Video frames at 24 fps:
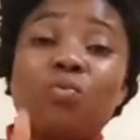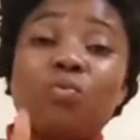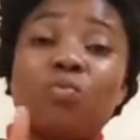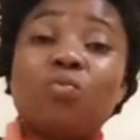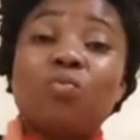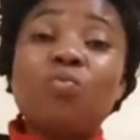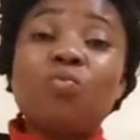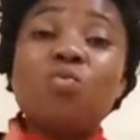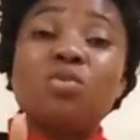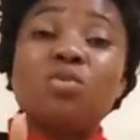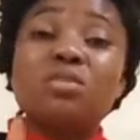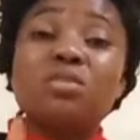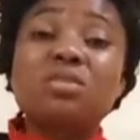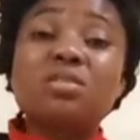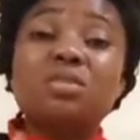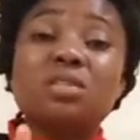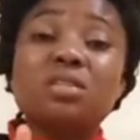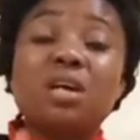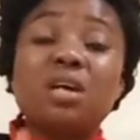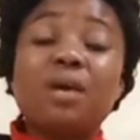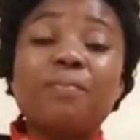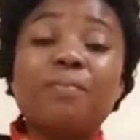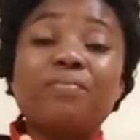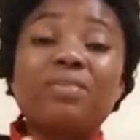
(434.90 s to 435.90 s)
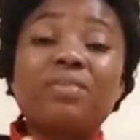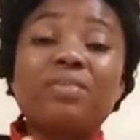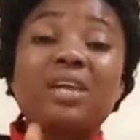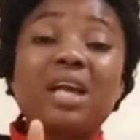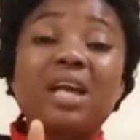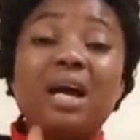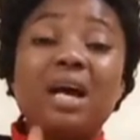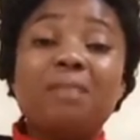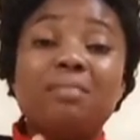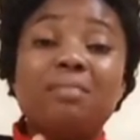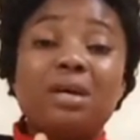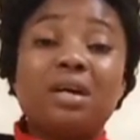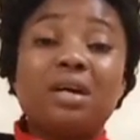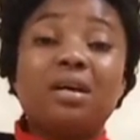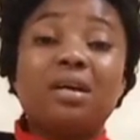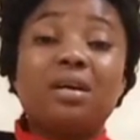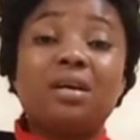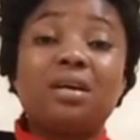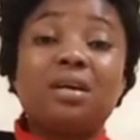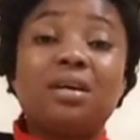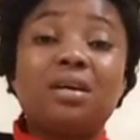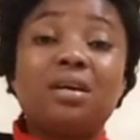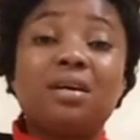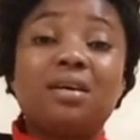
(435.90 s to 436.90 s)
once karma
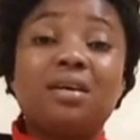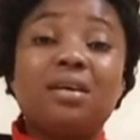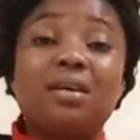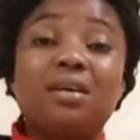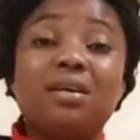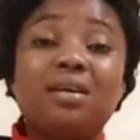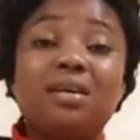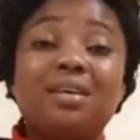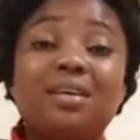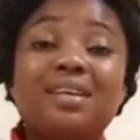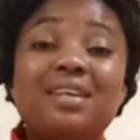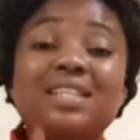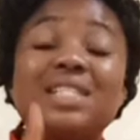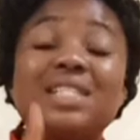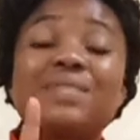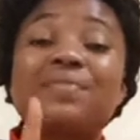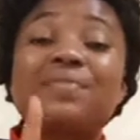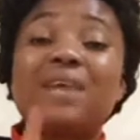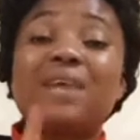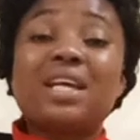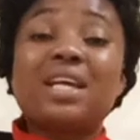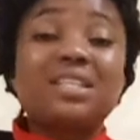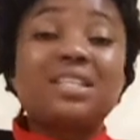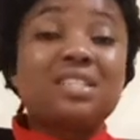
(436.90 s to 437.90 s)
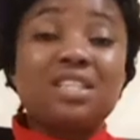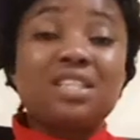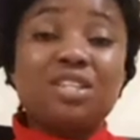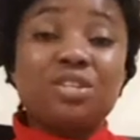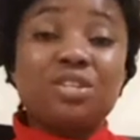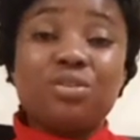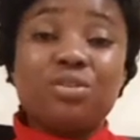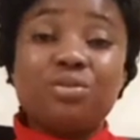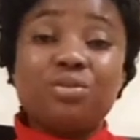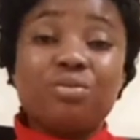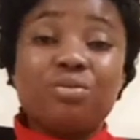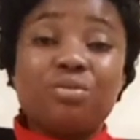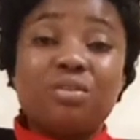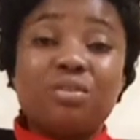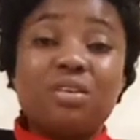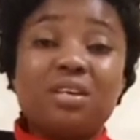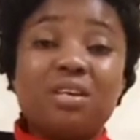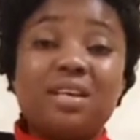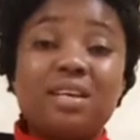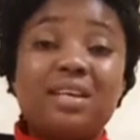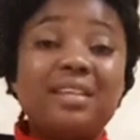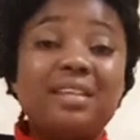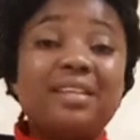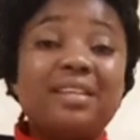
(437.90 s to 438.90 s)
is fighting you,
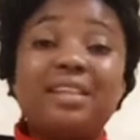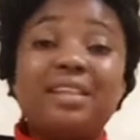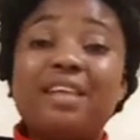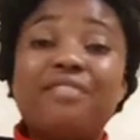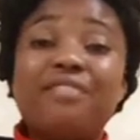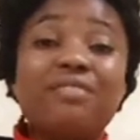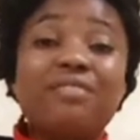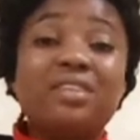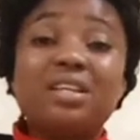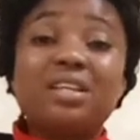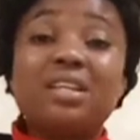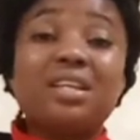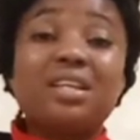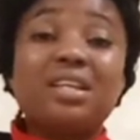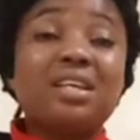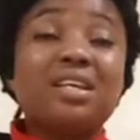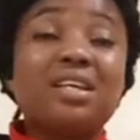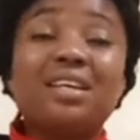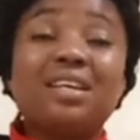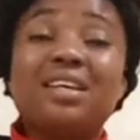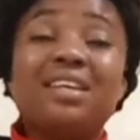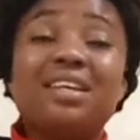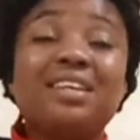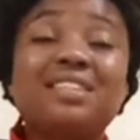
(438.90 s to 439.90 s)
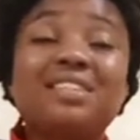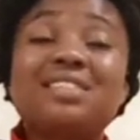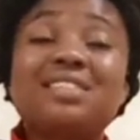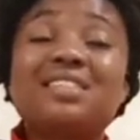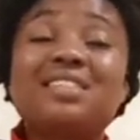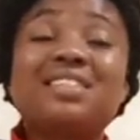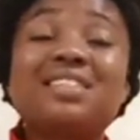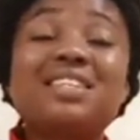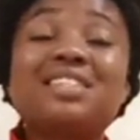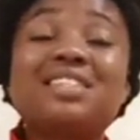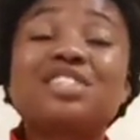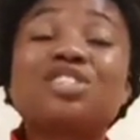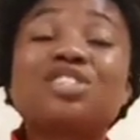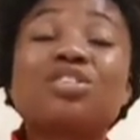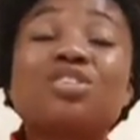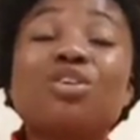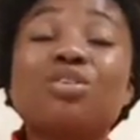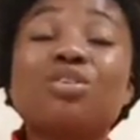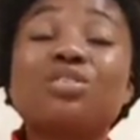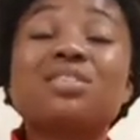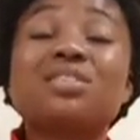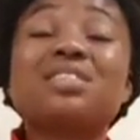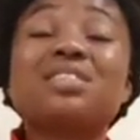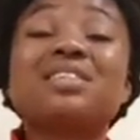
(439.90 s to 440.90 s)
definitely it needs
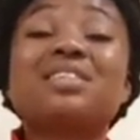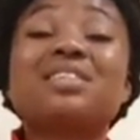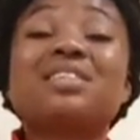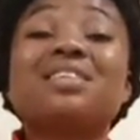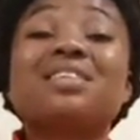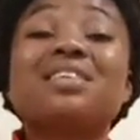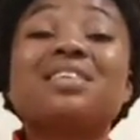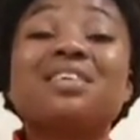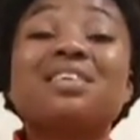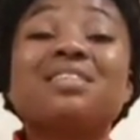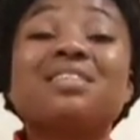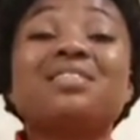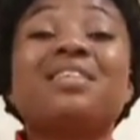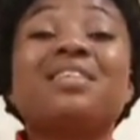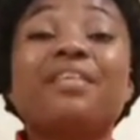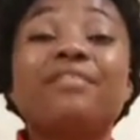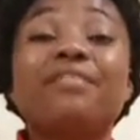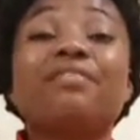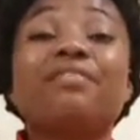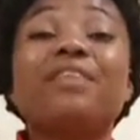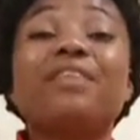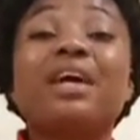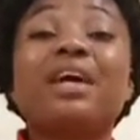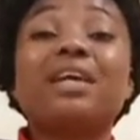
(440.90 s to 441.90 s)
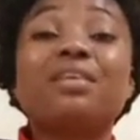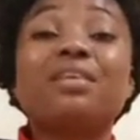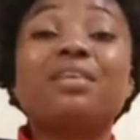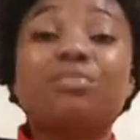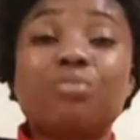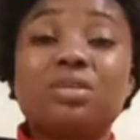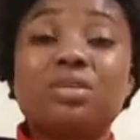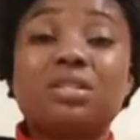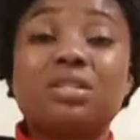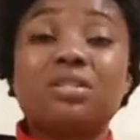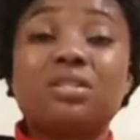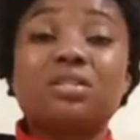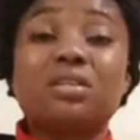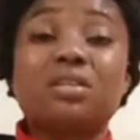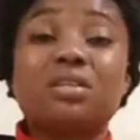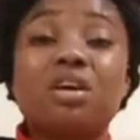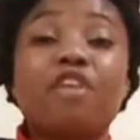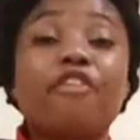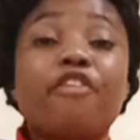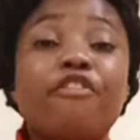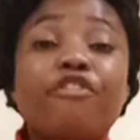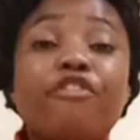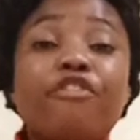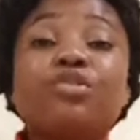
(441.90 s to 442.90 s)
God's divine grace
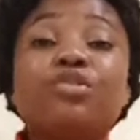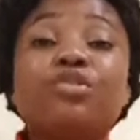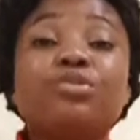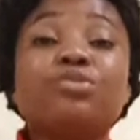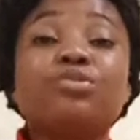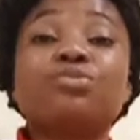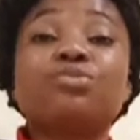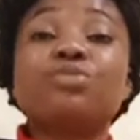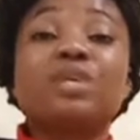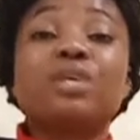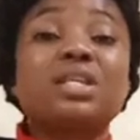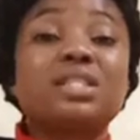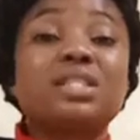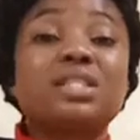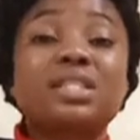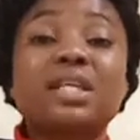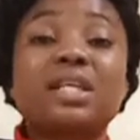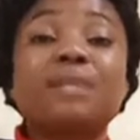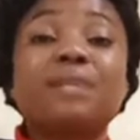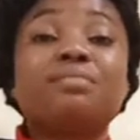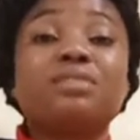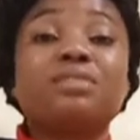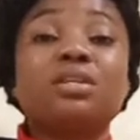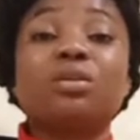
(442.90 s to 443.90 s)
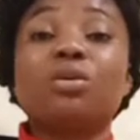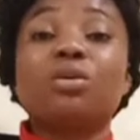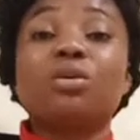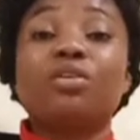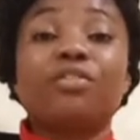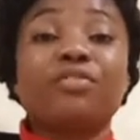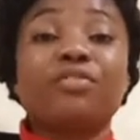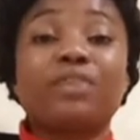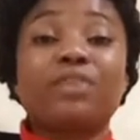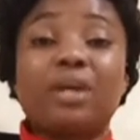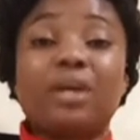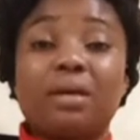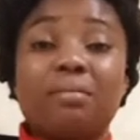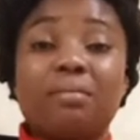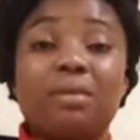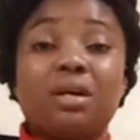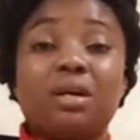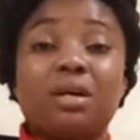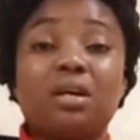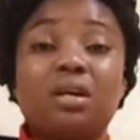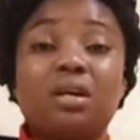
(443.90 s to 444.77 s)
for you to escape the law of karma.